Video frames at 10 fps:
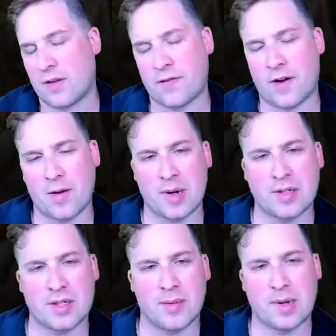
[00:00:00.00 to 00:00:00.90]
very
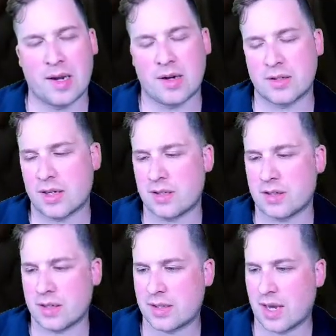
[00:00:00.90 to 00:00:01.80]
much in the beginner stage
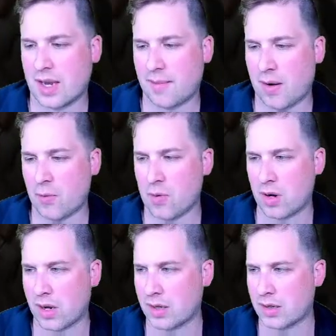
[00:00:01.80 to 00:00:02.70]
of this game, and we'll
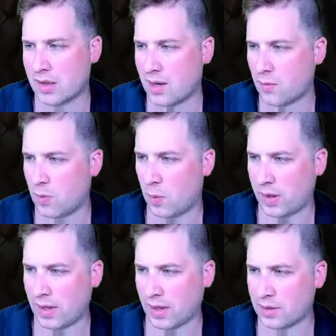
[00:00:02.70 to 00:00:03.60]
get to that when
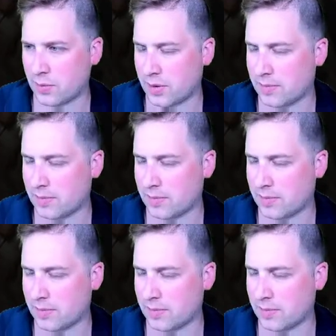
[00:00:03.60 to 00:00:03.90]
we get to it.